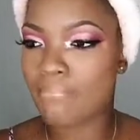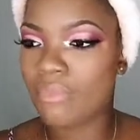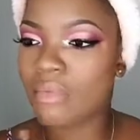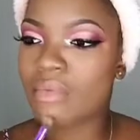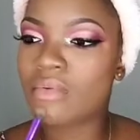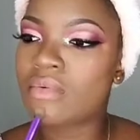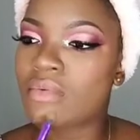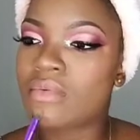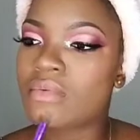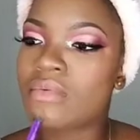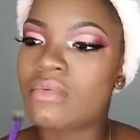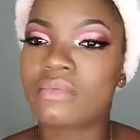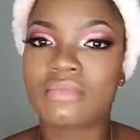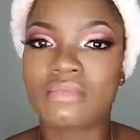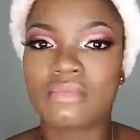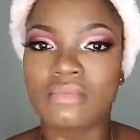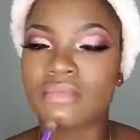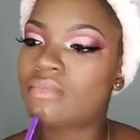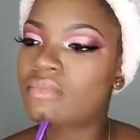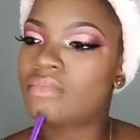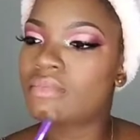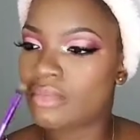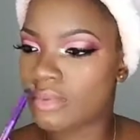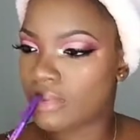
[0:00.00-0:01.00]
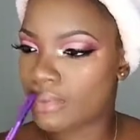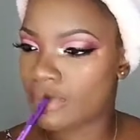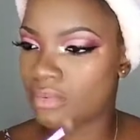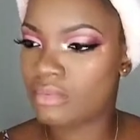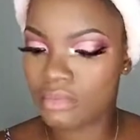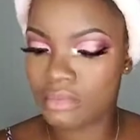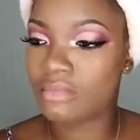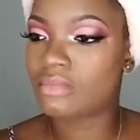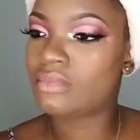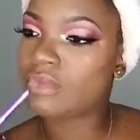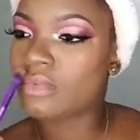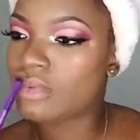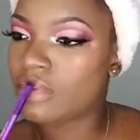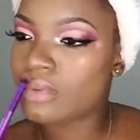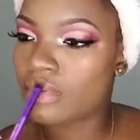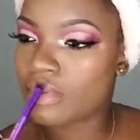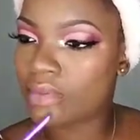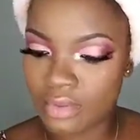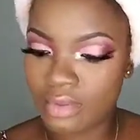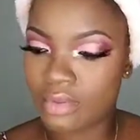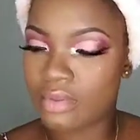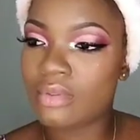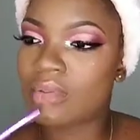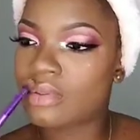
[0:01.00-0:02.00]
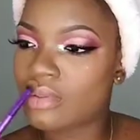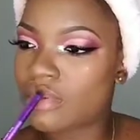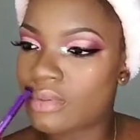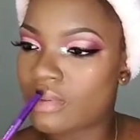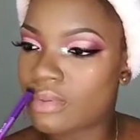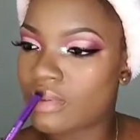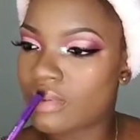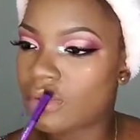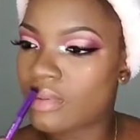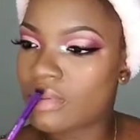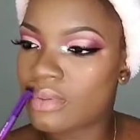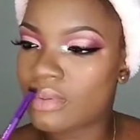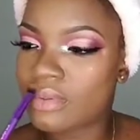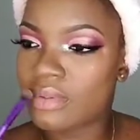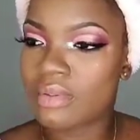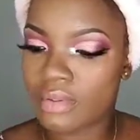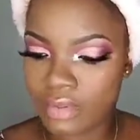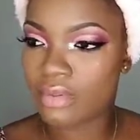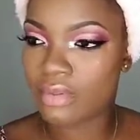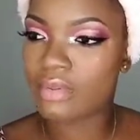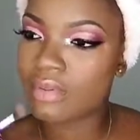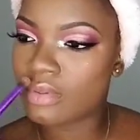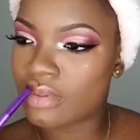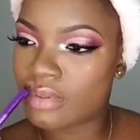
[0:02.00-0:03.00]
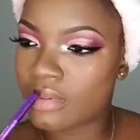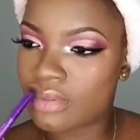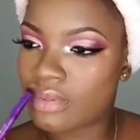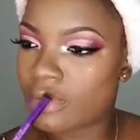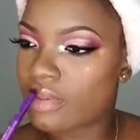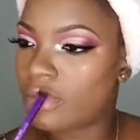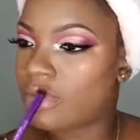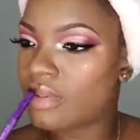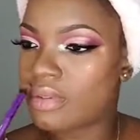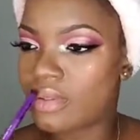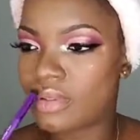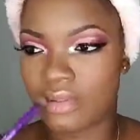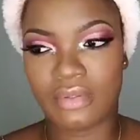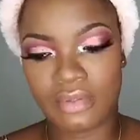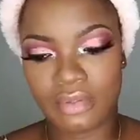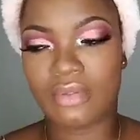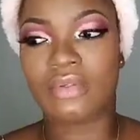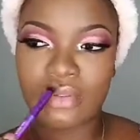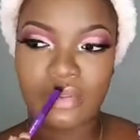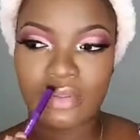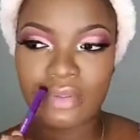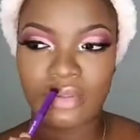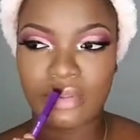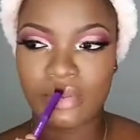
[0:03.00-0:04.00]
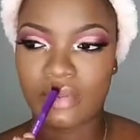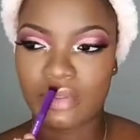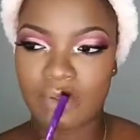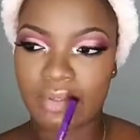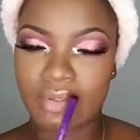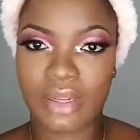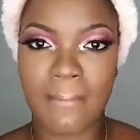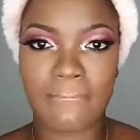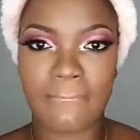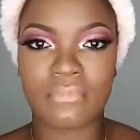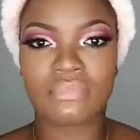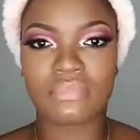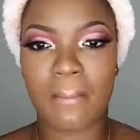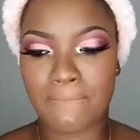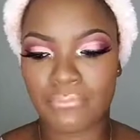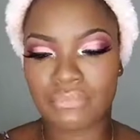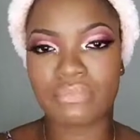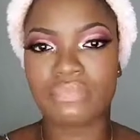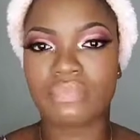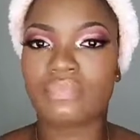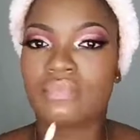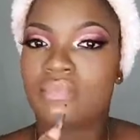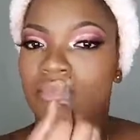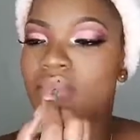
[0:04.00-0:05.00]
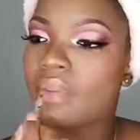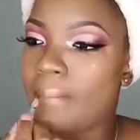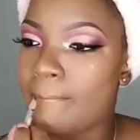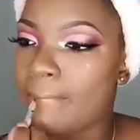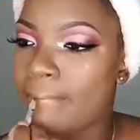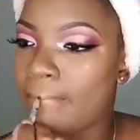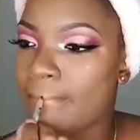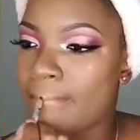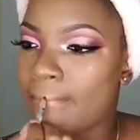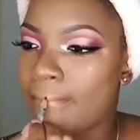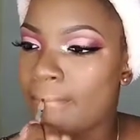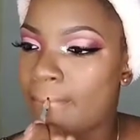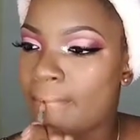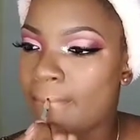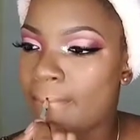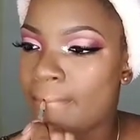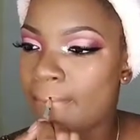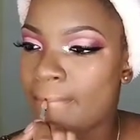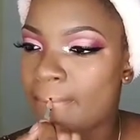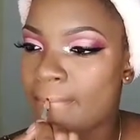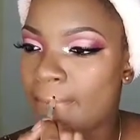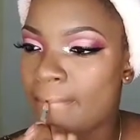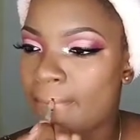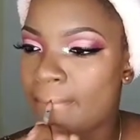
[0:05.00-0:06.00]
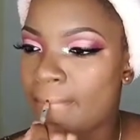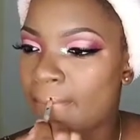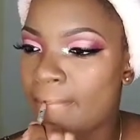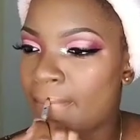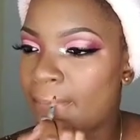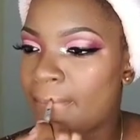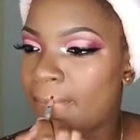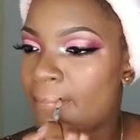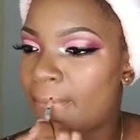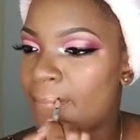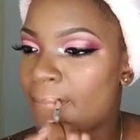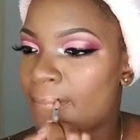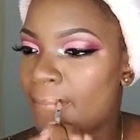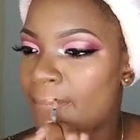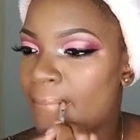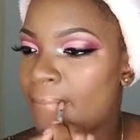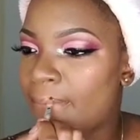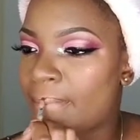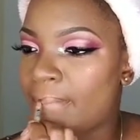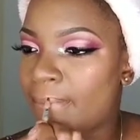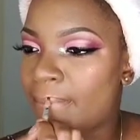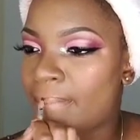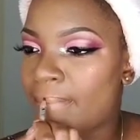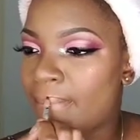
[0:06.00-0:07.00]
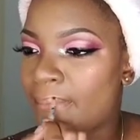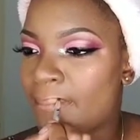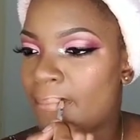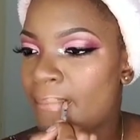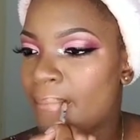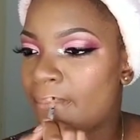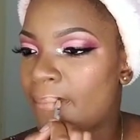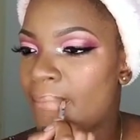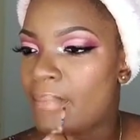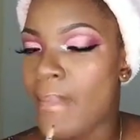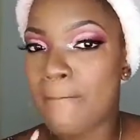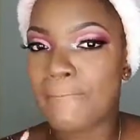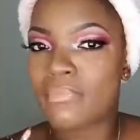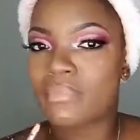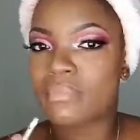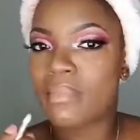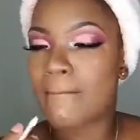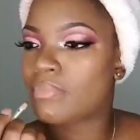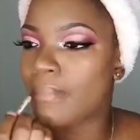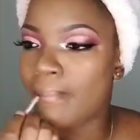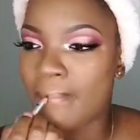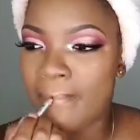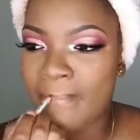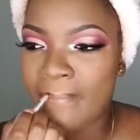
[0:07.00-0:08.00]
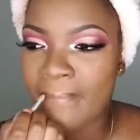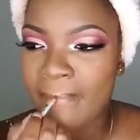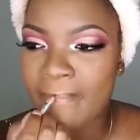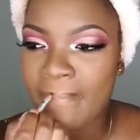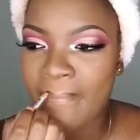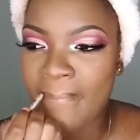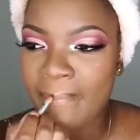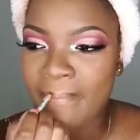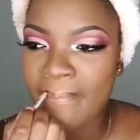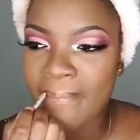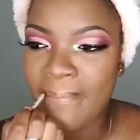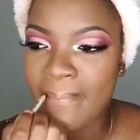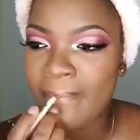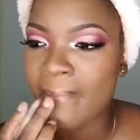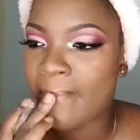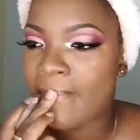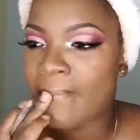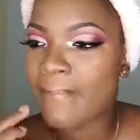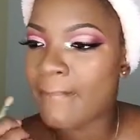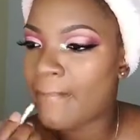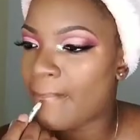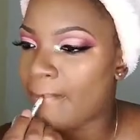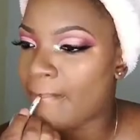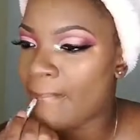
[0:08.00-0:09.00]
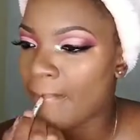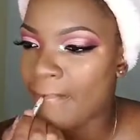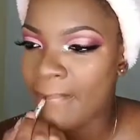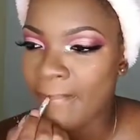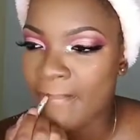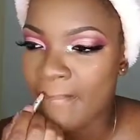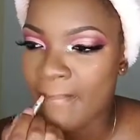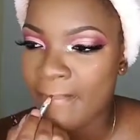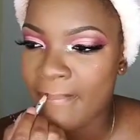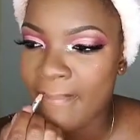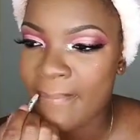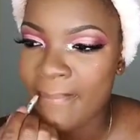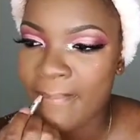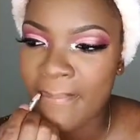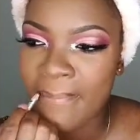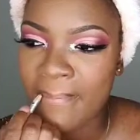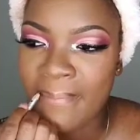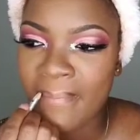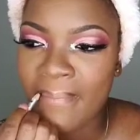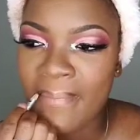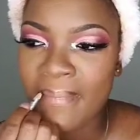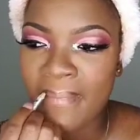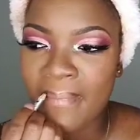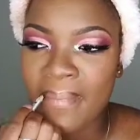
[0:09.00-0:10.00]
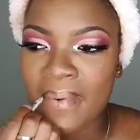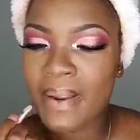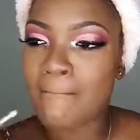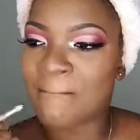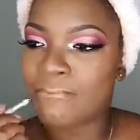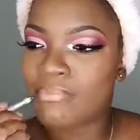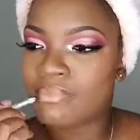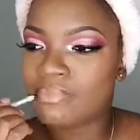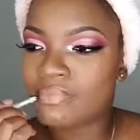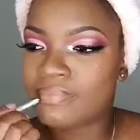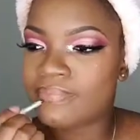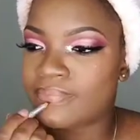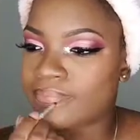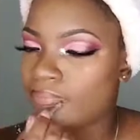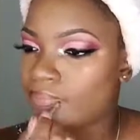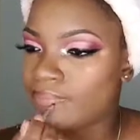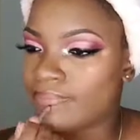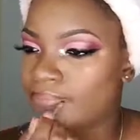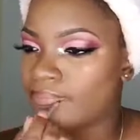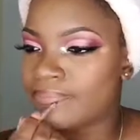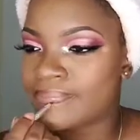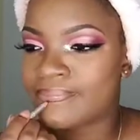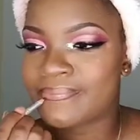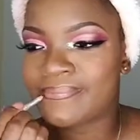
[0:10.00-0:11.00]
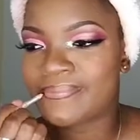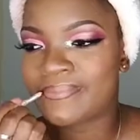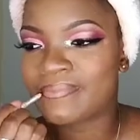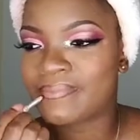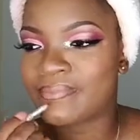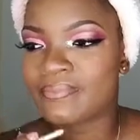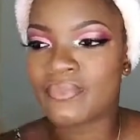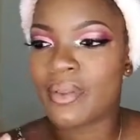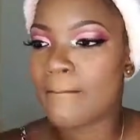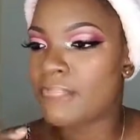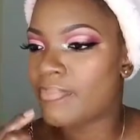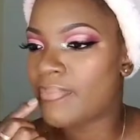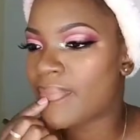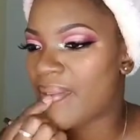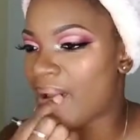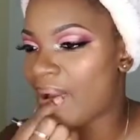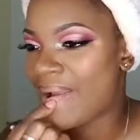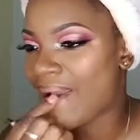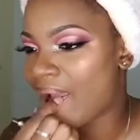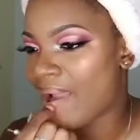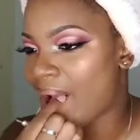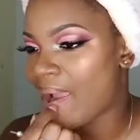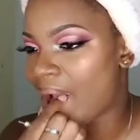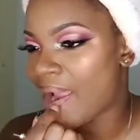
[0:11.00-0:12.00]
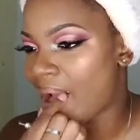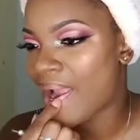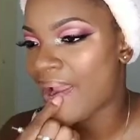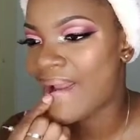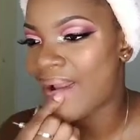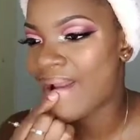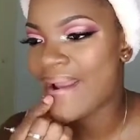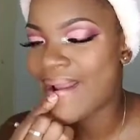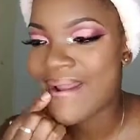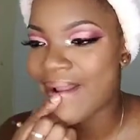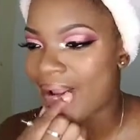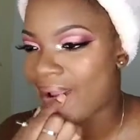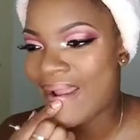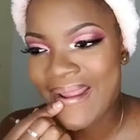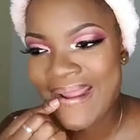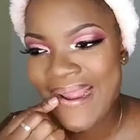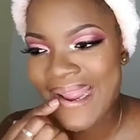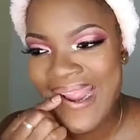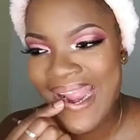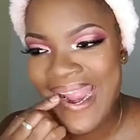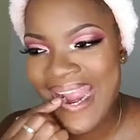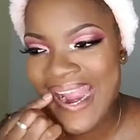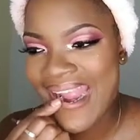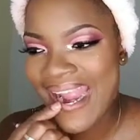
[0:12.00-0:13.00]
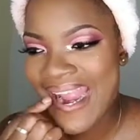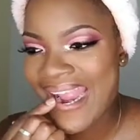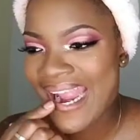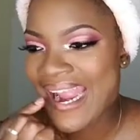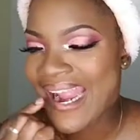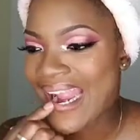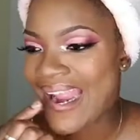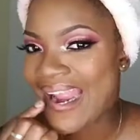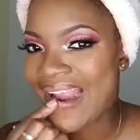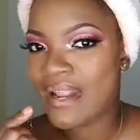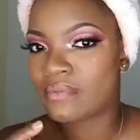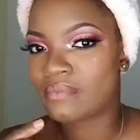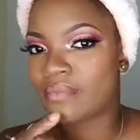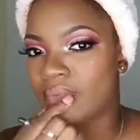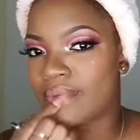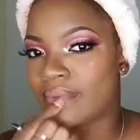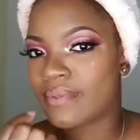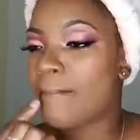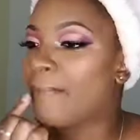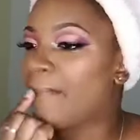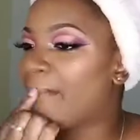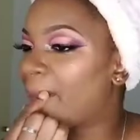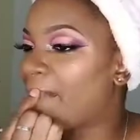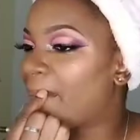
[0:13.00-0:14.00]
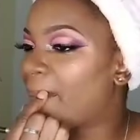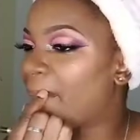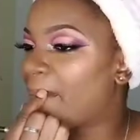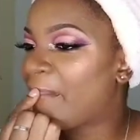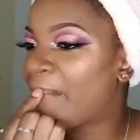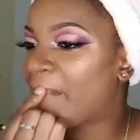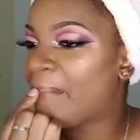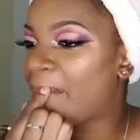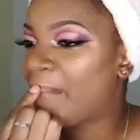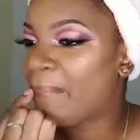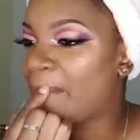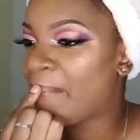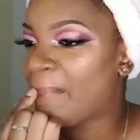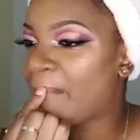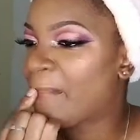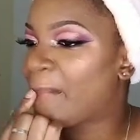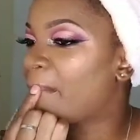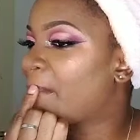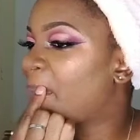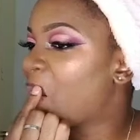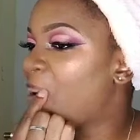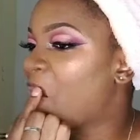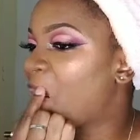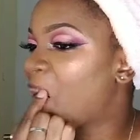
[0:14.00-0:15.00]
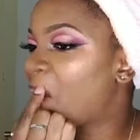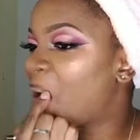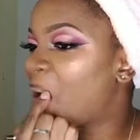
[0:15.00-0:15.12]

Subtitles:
I was wearing a vitamin E gloss from NYX just to keep my lip a bit moisturized before applying lip gloss. I'm using a dark brown pencil to line my lips, and I'm just going to use my fingers to blend that out.